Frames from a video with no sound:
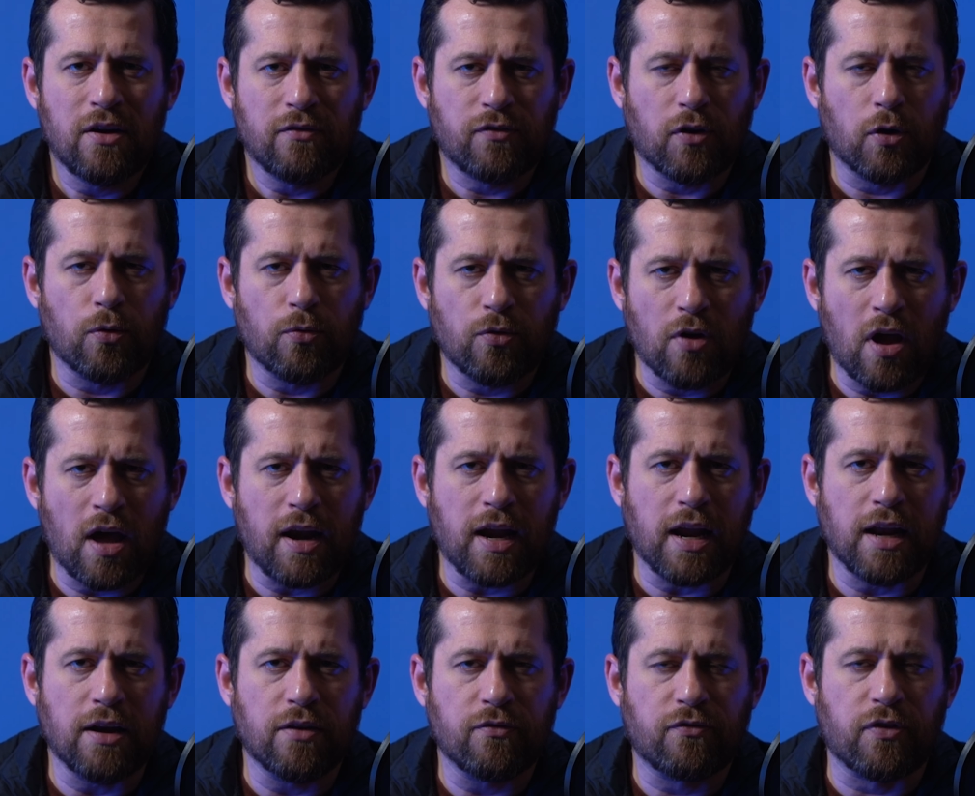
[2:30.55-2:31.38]
for
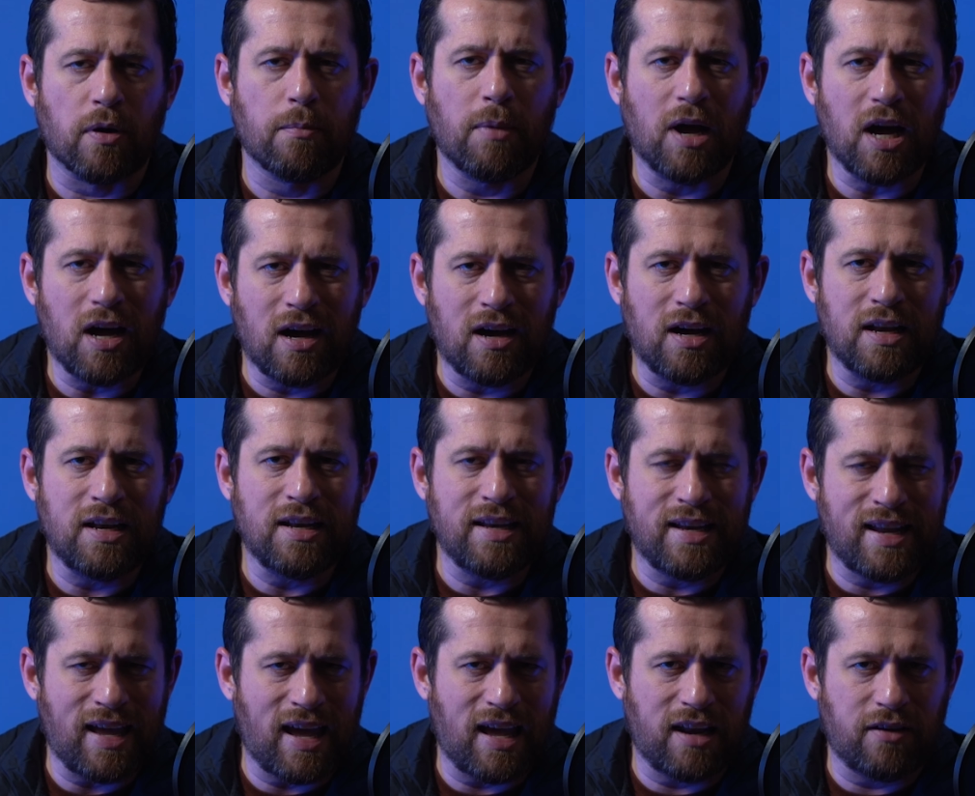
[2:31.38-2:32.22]
running from
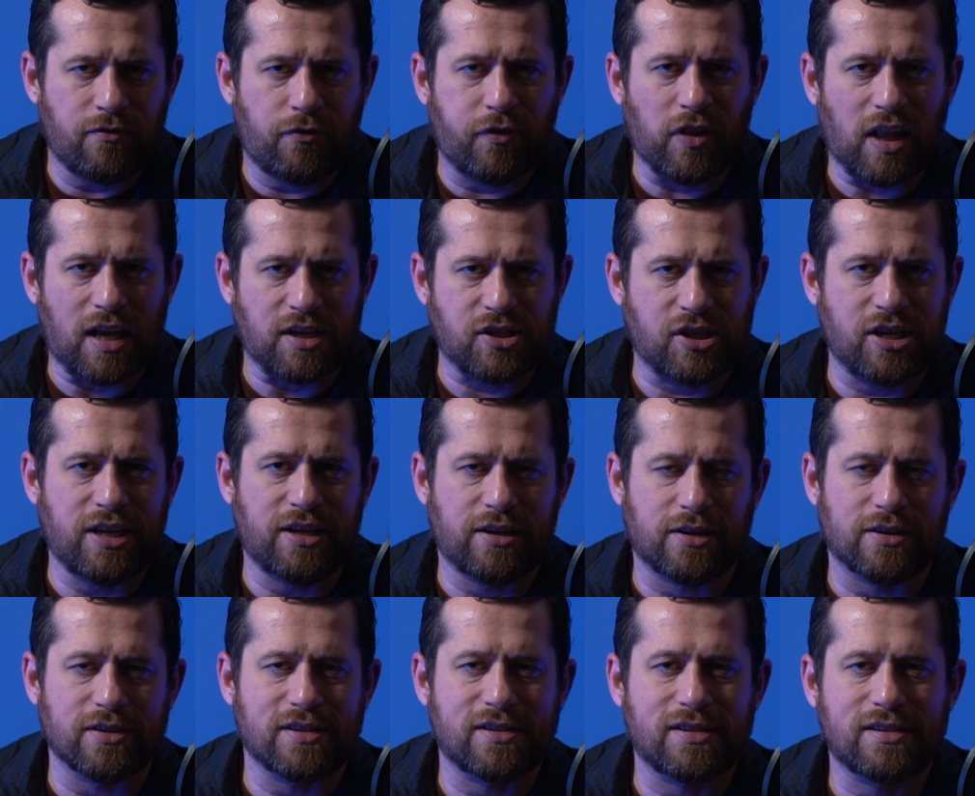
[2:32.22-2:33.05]
undead flesh
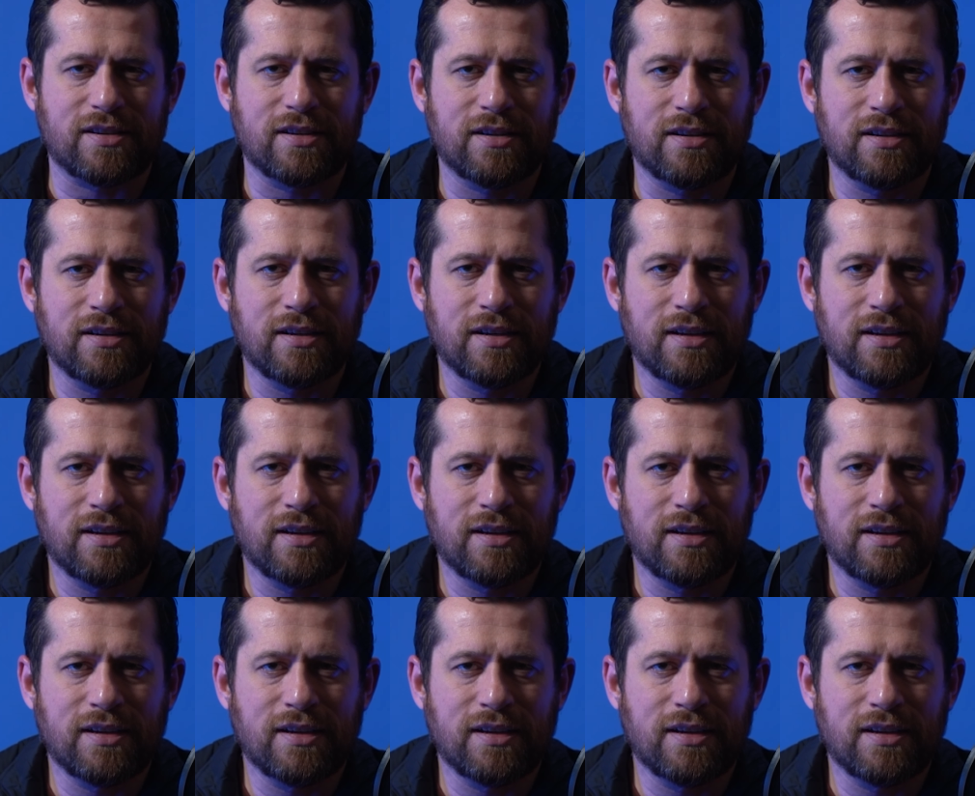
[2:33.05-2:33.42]
eaters.